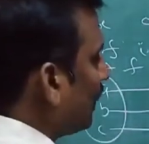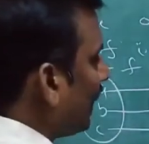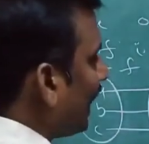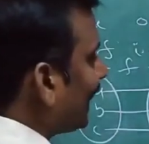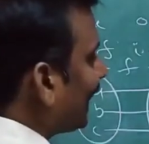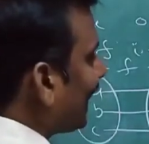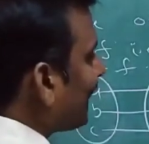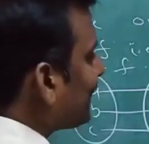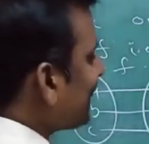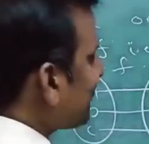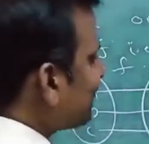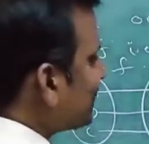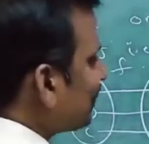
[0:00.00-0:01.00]
and range
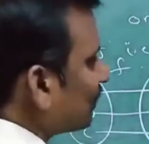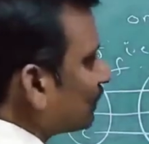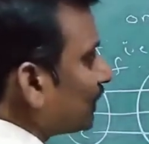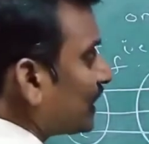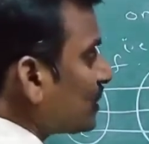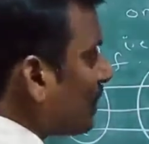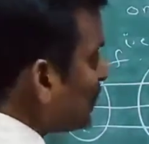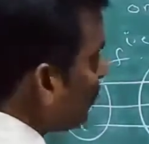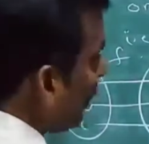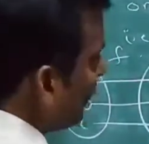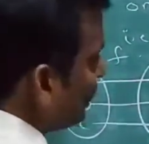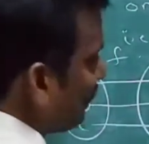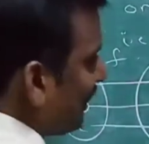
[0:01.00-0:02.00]
is, that is also
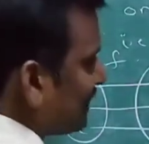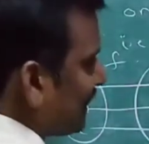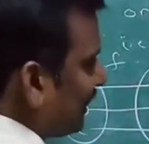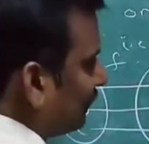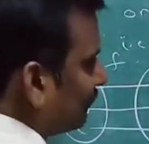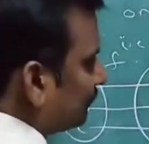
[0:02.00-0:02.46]
XYZ.